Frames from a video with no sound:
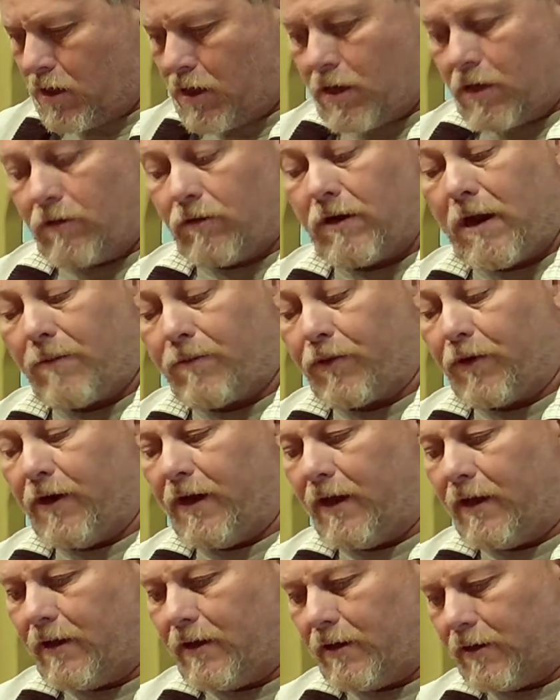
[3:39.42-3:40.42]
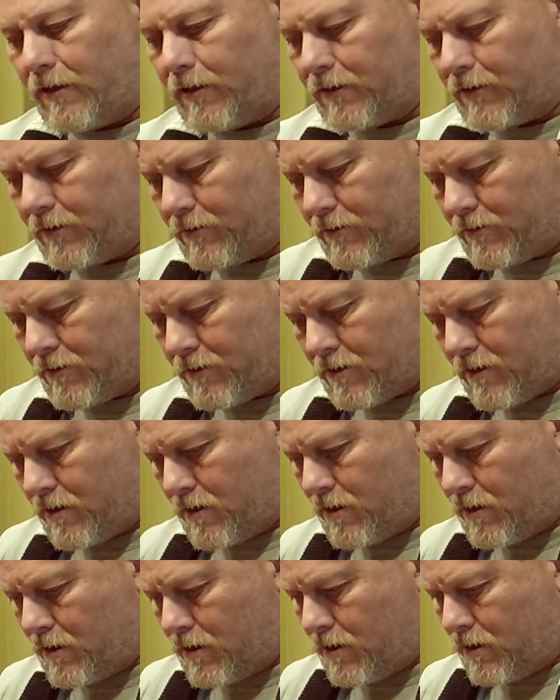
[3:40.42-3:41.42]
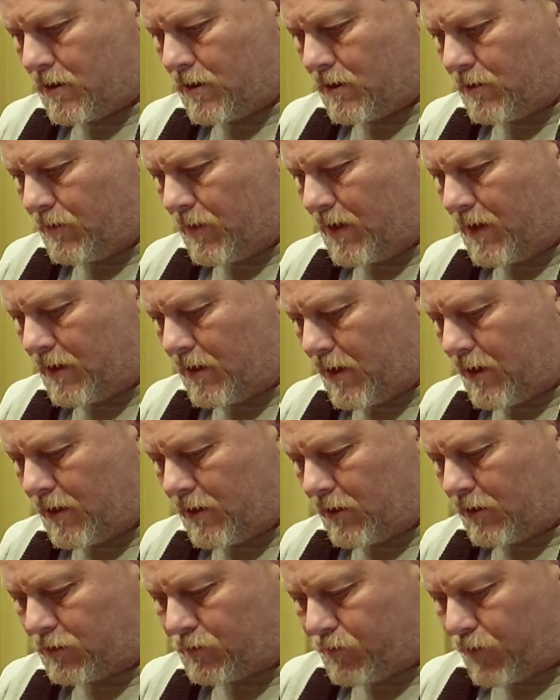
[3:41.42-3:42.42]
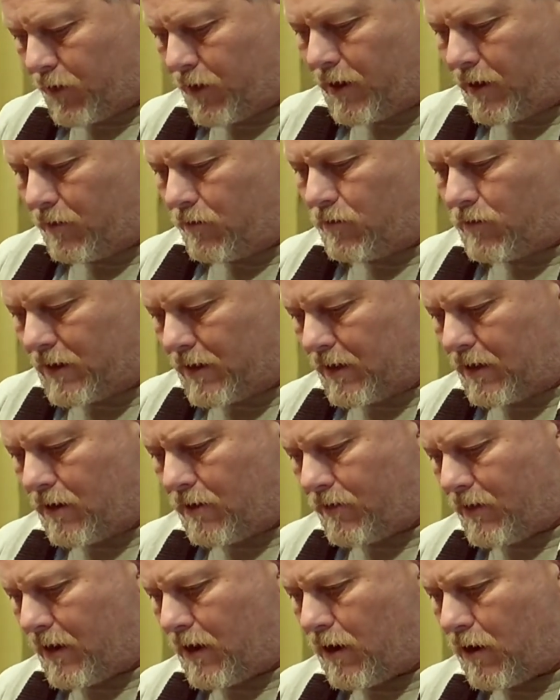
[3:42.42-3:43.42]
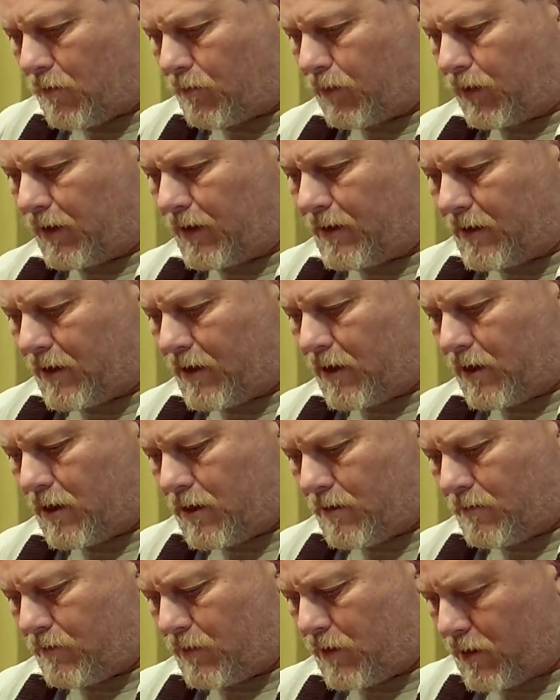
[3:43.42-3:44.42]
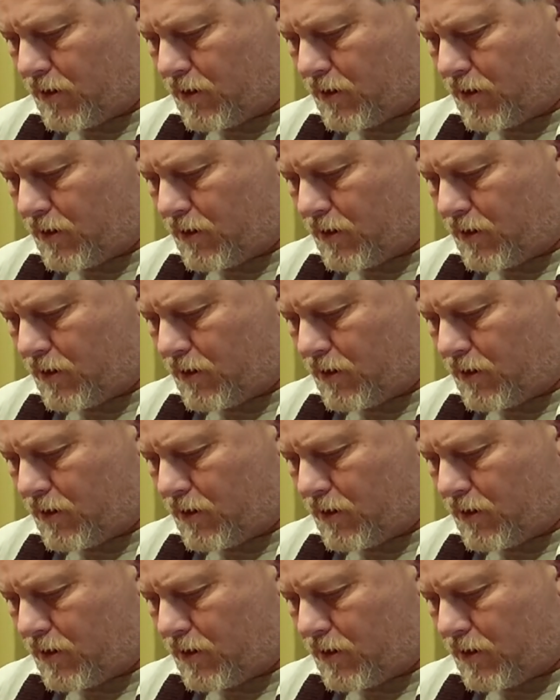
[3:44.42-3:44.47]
Look how pretty. Man, that is pretty. We'll get all that all blended up.